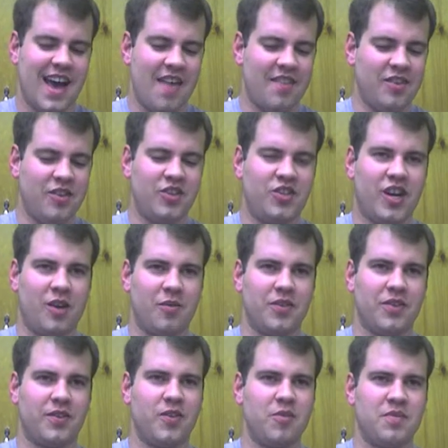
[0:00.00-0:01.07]
And then you share it
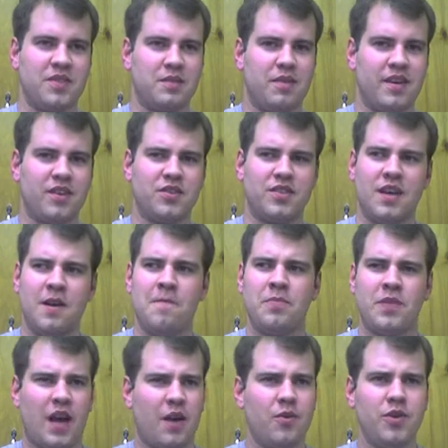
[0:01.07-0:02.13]
with the group, and somebody goes,
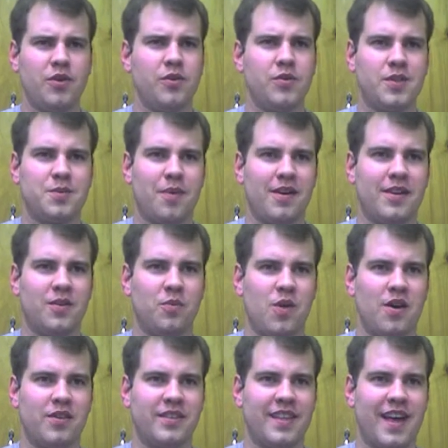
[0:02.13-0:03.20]
I really responded
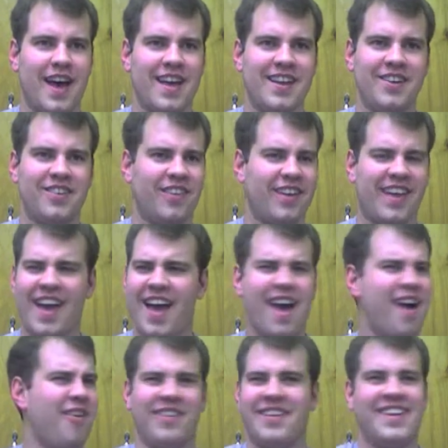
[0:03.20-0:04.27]
well to that. And you're like,
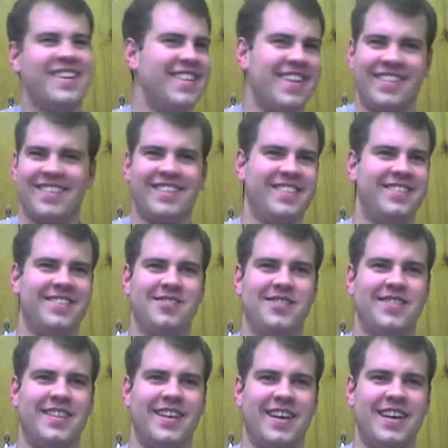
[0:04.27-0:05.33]
how? It had nothing to do
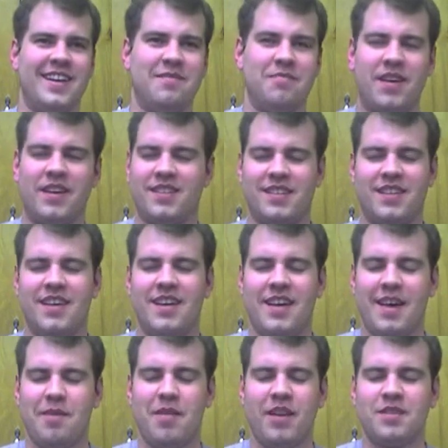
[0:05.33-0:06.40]
with it. And
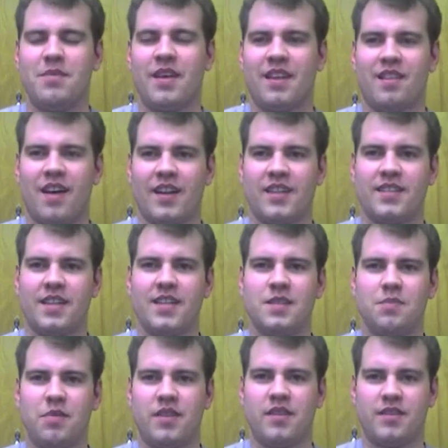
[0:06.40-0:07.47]
it doesn't make a lot of
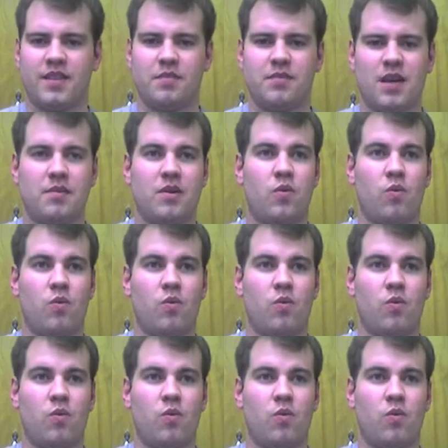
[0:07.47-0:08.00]
sense, but at the same time it